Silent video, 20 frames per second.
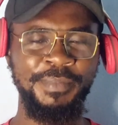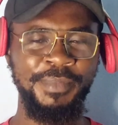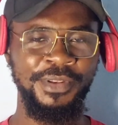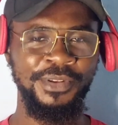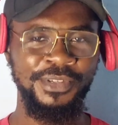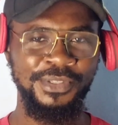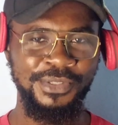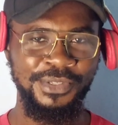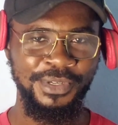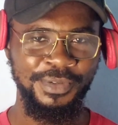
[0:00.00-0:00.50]
let
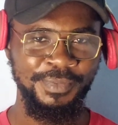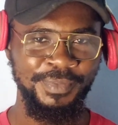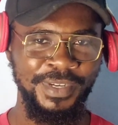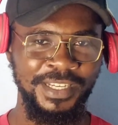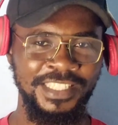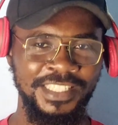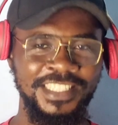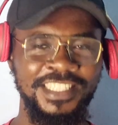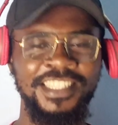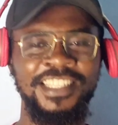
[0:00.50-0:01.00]
me not talk
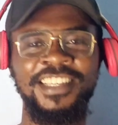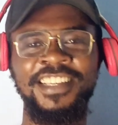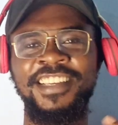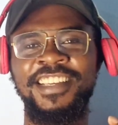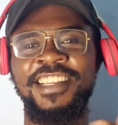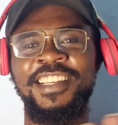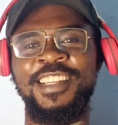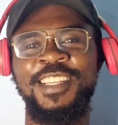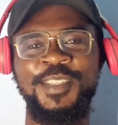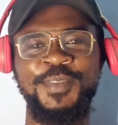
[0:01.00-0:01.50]
much.
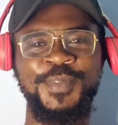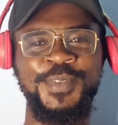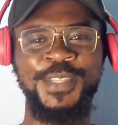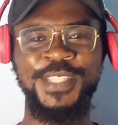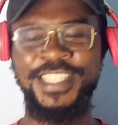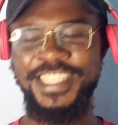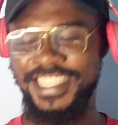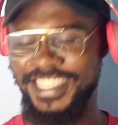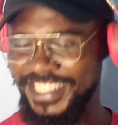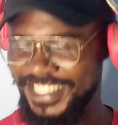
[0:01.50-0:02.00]
Let's
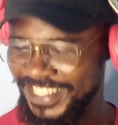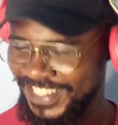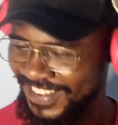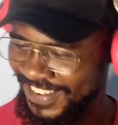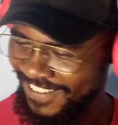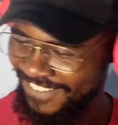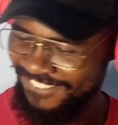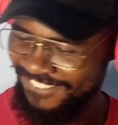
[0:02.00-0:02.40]
proceed.